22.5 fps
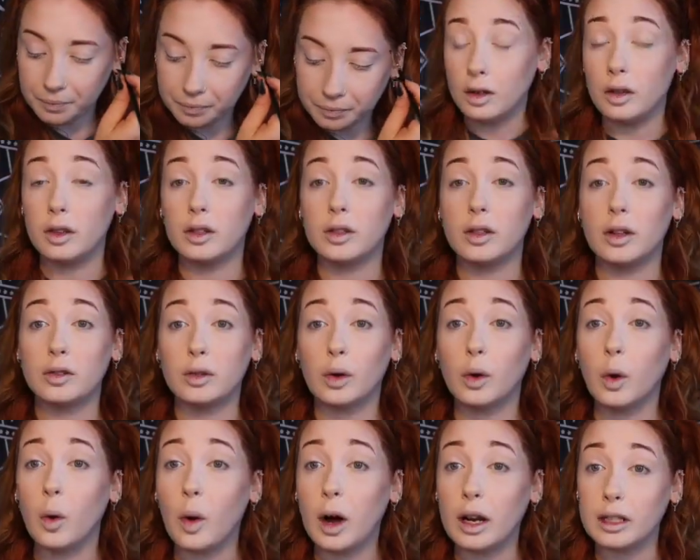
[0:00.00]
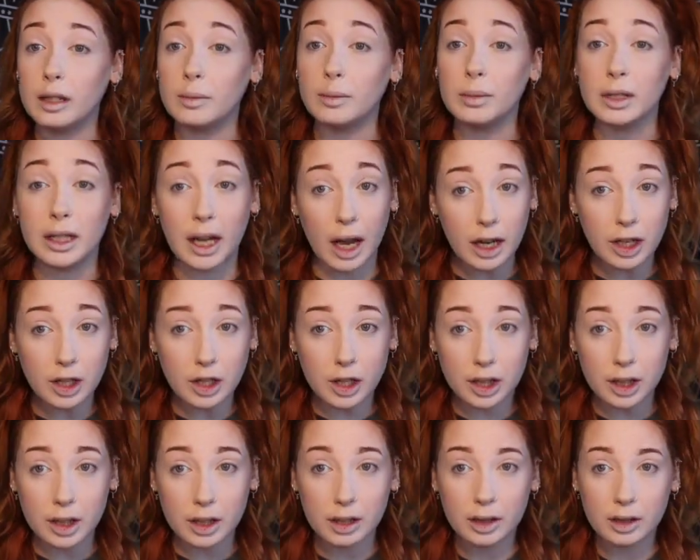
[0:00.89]
There's also quantum
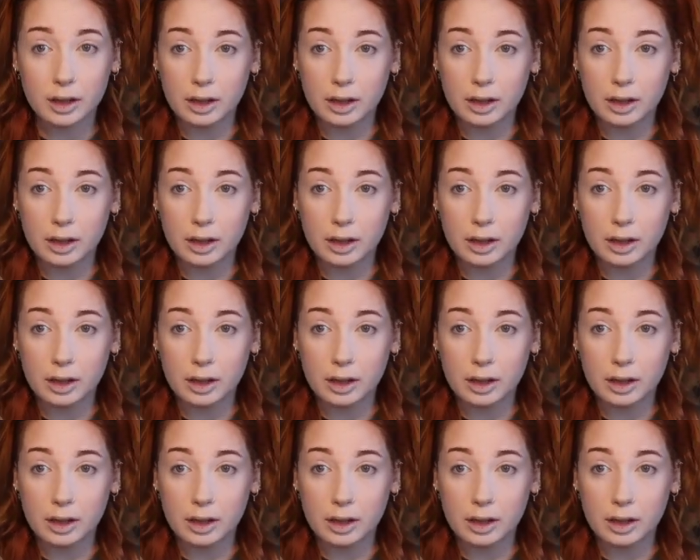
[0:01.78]
touch.